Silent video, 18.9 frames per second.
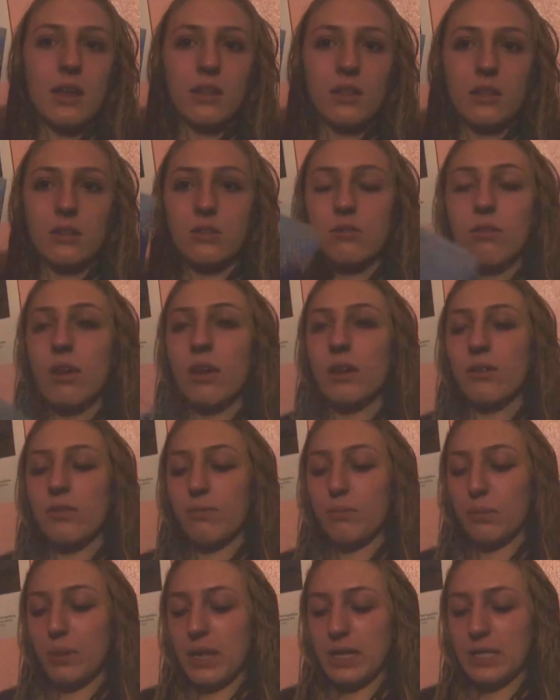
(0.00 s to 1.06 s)
There's a lot
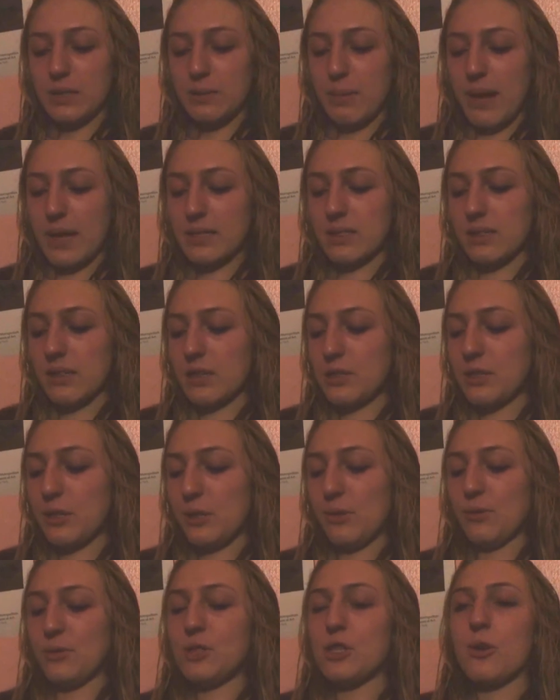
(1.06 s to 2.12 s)
of blank space in it
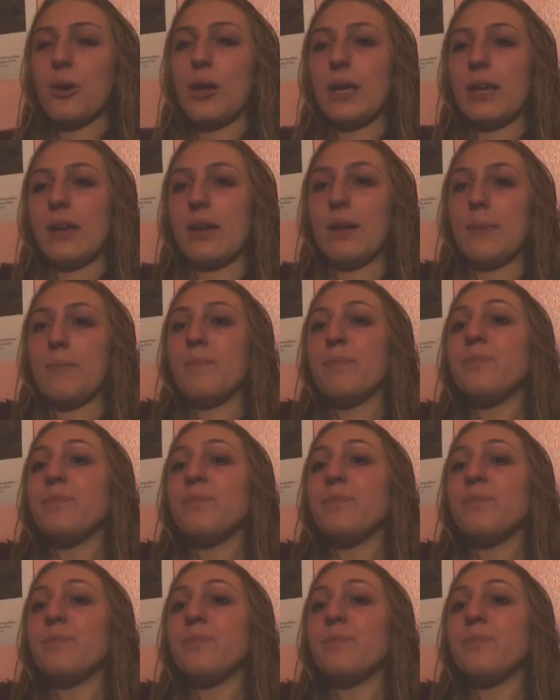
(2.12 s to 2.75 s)
too, so I can